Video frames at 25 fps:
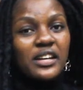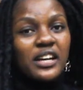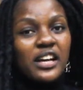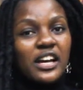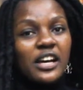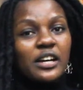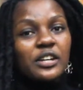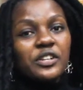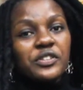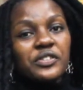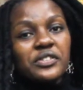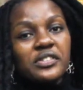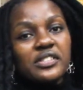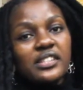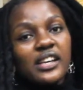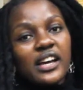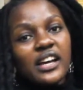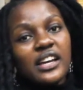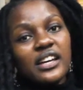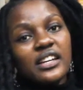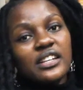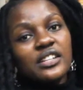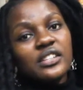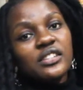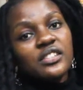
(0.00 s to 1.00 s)
because I
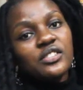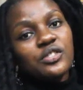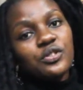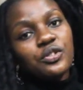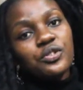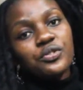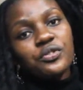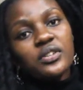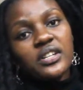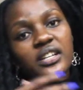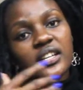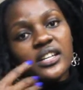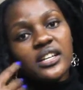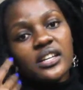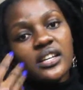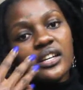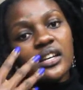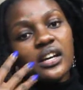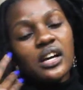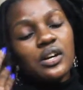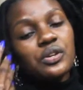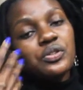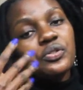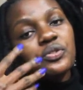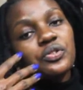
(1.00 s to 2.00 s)
usually I
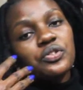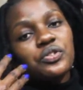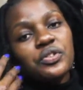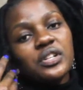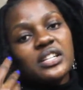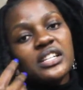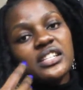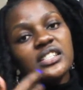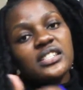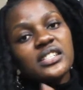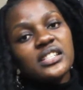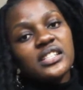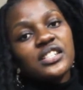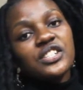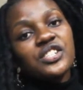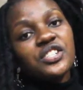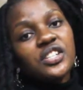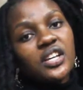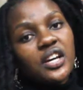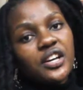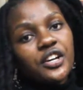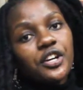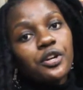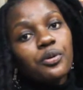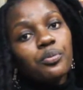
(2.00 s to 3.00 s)
was usually just
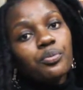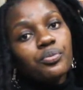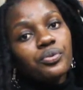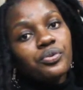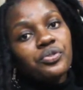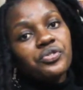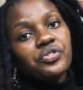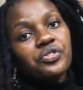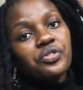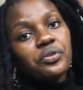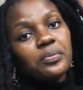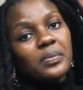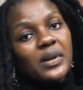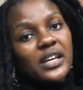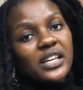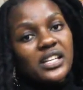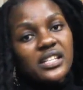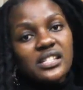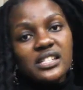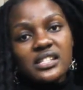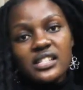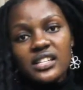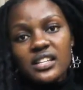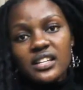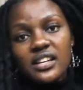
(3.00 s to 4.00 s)
sharing books on my
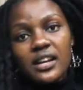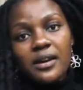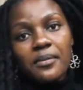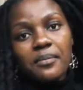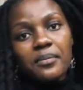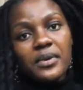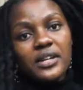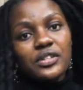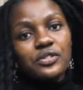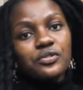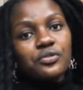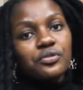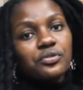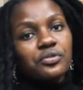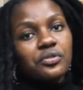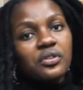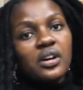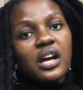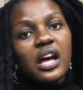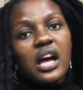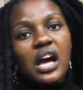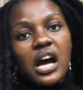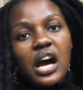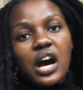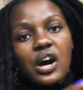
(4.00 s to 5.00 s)
Instagram, but you know
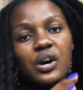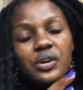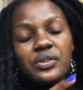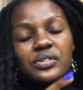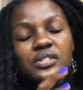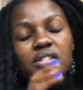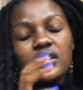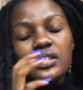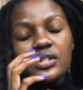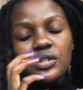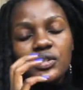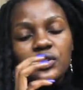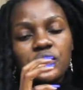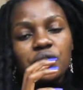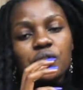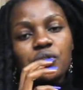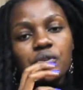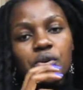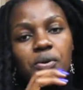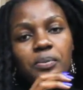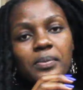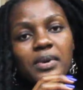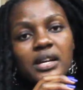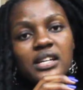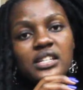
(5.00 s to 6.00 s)
I wasn't so
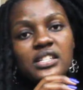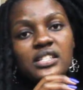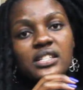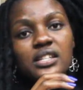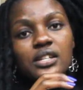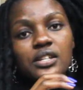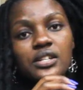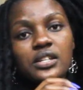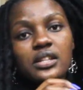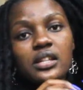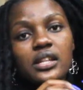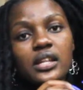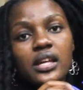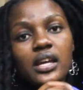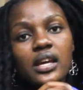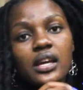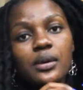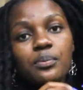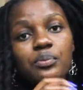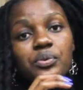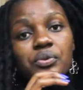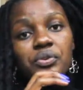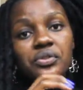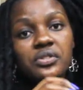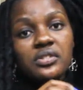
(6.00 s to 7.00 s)
much in the
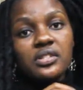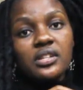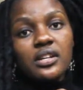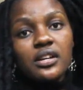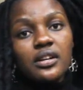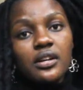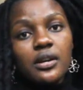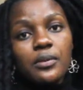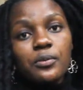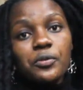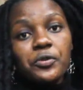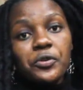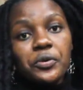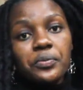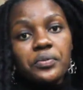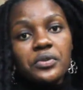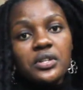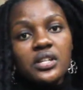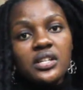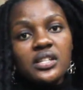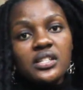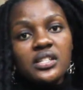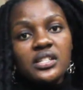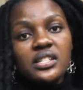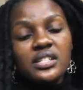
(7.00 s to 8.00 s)
Bookstagram
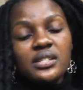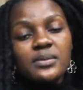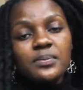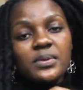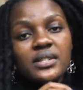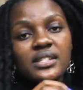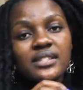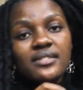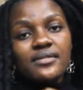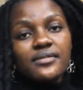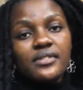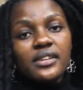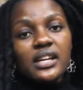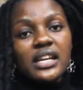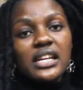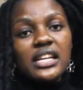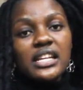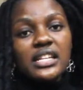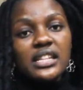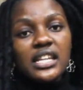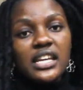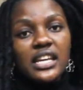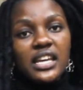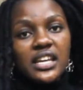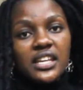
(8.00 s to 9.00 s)
community, specifically the
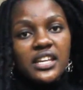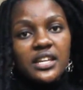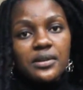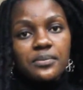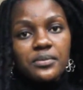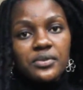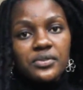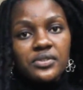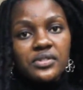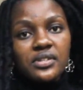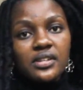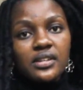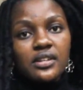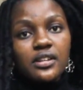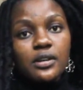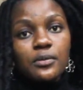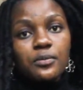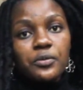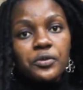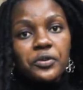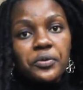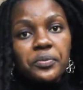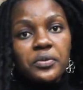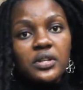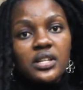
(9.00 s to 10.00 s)
Kenyan Bookstagram
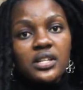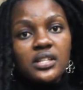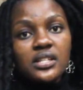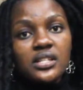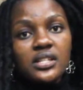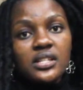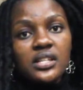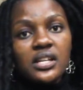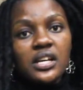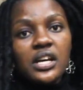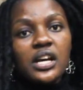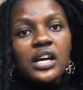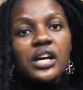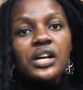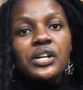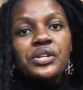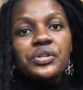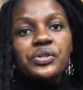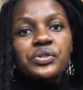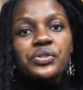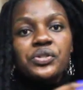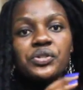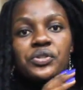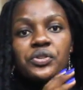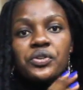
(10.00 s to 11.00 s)
community.
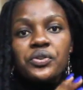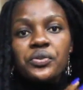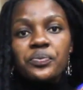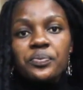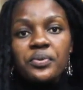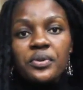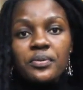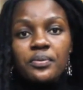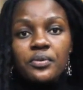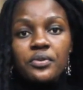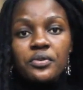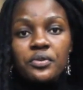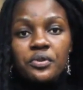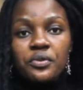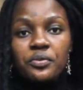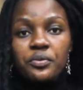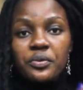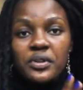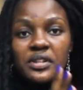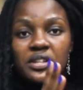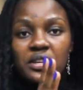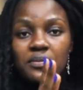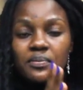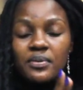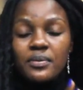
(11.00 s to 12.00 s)
So people when the
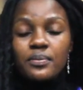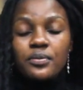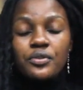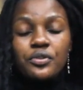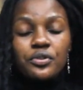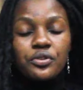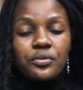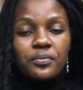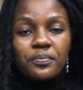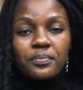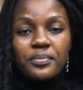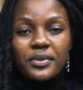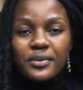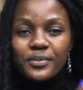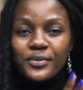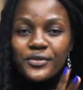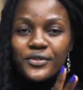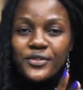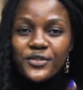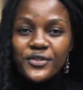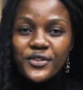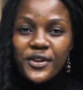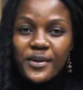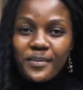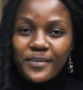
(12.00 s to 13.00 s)
people people knew
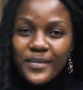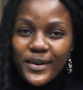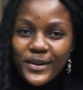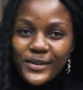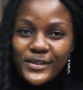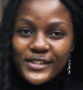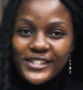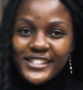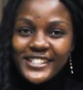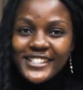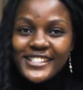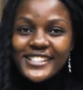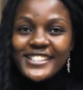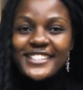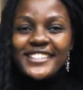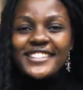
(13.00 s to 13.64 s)
about it,